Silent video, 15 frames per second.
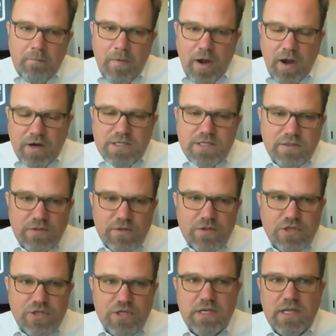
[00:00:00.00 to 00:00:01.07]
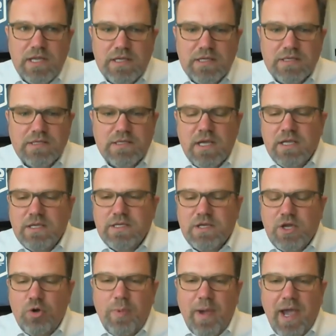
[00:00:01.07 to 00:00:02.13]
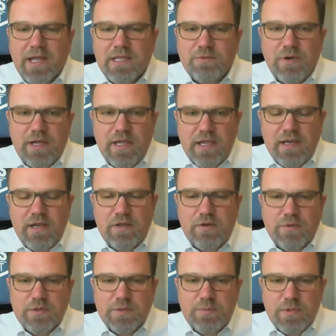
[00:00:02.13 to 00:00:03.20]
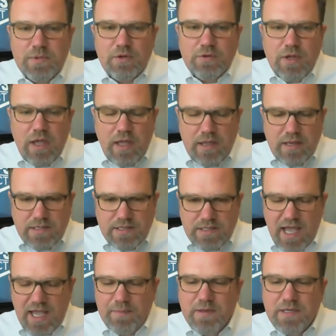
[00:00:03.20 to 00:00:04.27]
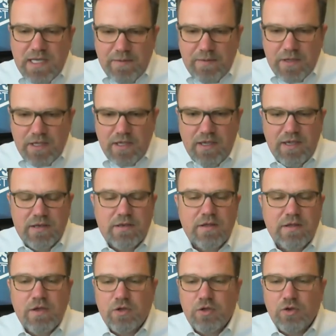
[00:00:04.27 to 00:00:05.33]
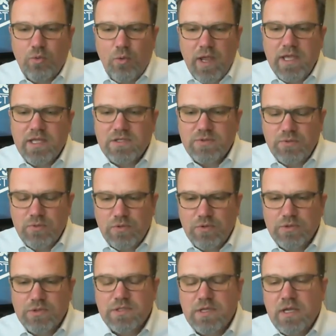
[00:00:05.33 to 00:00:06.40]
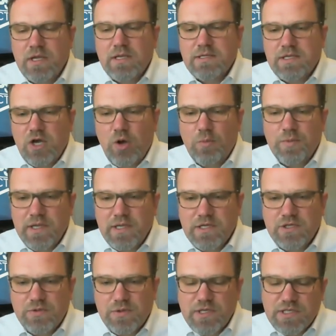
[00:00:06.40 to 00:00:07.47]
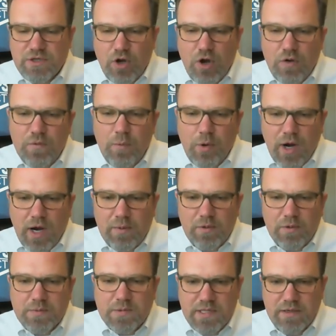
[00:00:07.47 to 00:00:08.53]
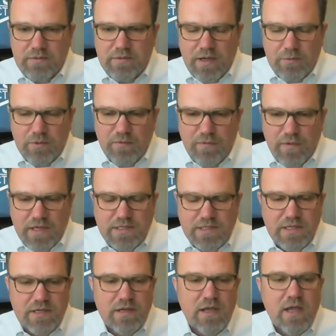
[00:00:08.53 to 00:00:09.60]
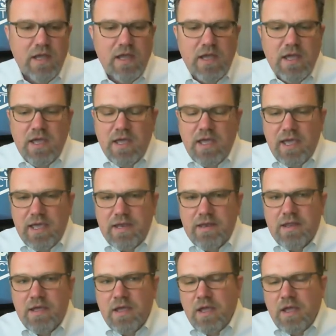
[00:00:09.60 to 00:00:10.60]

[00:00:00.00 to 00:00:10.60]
Our solution is to go back to IANA, who has built time and time again great tools to help the industry solve the problems that we're facing, and